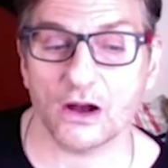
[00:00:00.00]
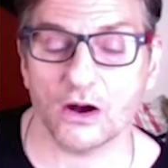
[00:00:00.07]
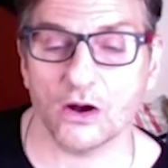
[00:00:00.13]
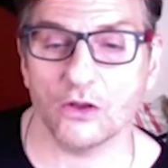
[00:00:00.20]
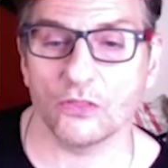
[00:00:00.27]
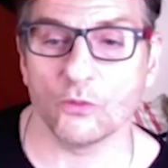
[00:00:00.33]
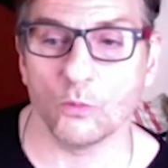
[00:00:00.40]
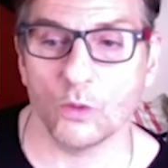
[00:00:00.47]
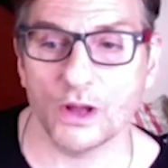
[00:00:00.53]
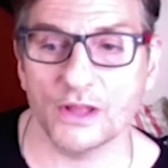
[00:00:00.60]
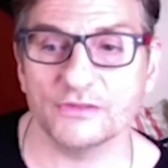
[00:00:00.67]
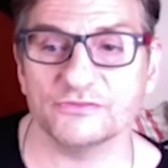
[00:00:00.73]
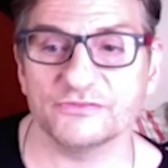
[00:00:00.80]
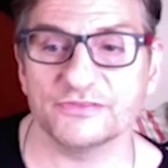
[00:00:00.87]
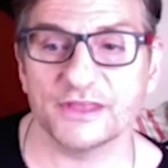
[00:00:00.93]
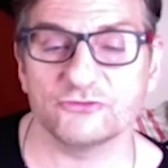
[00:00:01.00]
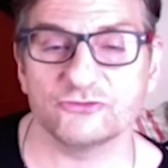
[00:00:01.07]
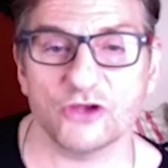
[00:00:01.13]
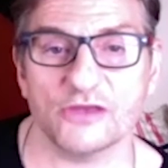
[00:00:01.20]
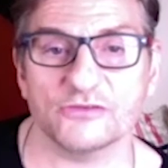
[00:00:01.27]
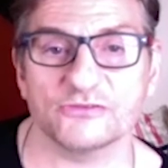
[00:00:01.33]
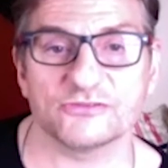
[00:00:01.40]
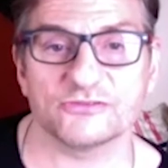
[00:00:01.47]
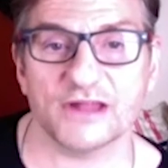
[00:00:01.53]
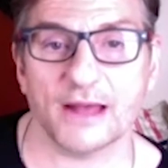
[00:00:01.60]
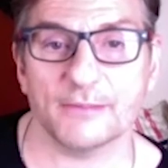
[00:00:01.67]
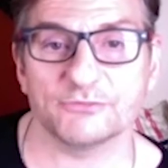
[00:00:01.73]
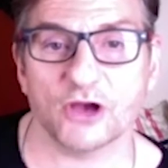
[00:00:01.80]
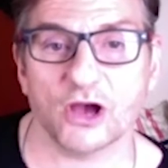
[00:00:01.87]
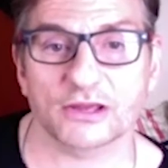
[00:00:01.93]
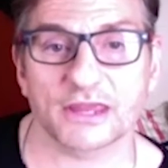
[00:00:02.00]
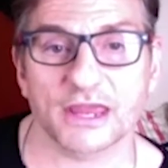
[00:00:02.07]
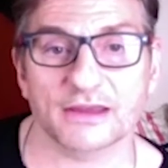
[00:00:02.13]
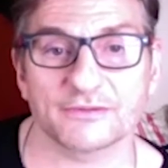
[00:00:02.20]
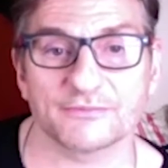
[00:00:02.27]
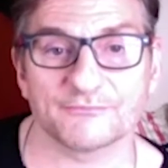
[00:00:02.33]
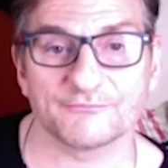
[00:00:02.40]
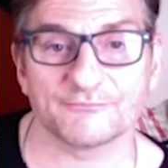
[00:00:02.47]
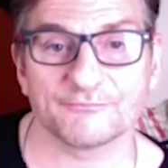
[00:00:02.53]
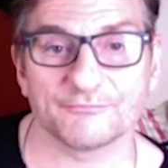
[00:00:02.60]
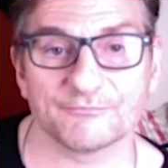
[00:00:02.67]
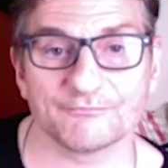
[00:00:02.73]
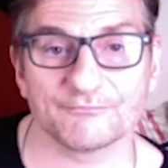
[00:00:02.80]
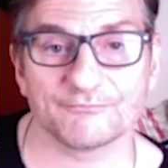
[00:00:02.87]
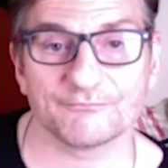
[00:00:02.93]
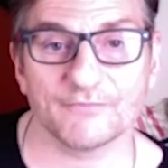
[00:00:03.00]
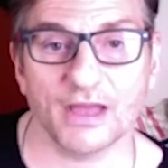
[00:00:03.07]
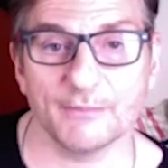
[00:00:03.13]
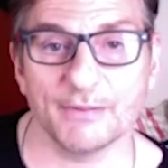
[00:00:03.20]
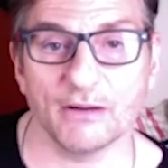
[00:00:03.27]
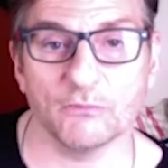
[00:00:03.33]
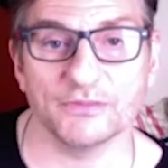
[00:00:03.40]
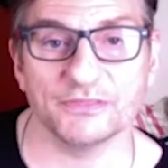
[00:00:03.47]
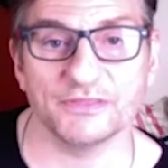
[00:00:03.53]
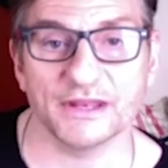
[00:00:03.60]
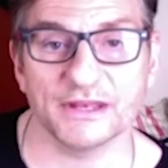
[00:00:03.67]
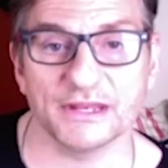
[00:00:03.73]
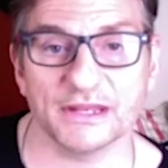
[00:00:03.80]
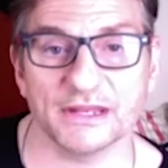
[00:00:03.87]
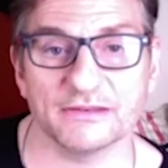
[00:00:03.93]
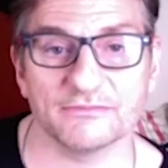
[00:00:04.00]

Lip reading: are the ones that just stop talking about what they need.